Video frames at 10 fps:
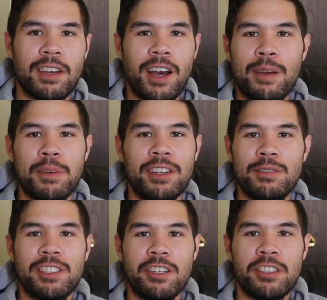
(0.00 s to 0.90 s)
Hi, my name
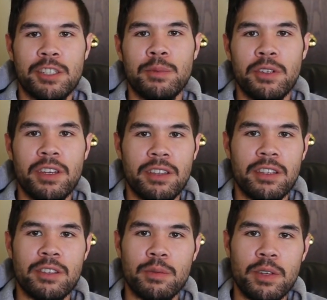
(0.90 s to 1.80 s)
is Shibuya, and
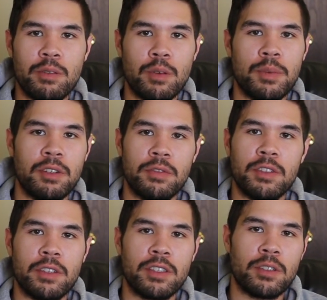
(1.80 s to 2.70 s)
this week we'll be
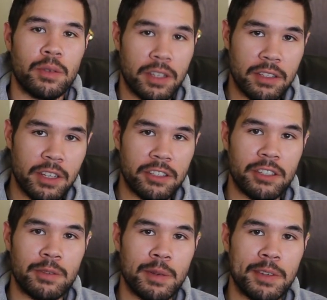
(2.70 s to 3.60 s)
reviewing 20th
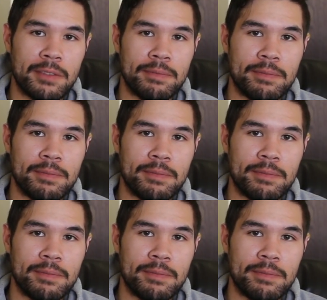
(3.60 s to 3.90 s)
Century Woman.